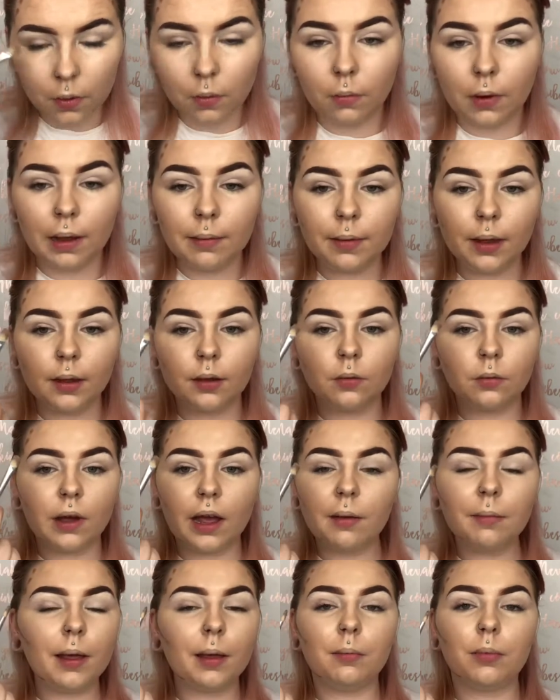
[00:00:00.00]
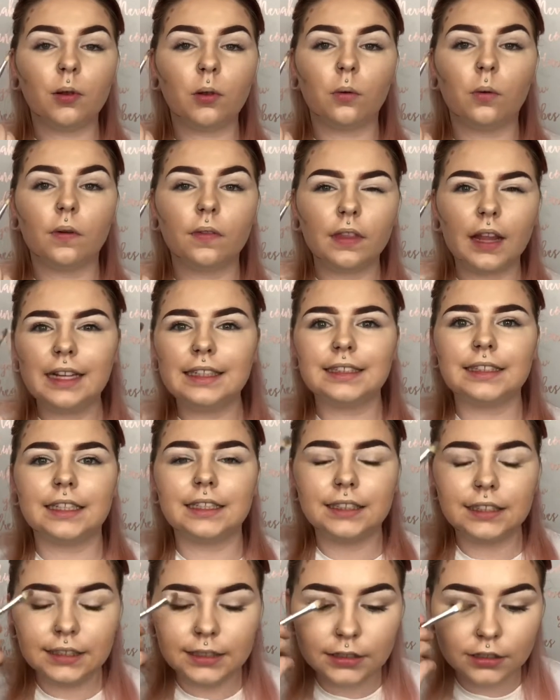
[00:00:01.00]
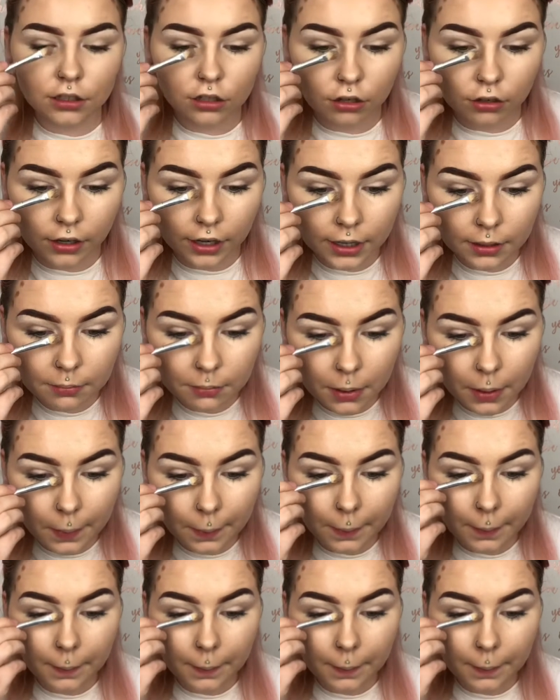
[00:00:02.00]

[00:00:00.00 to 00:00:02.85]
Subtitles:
Why am I blowing this? This is cream.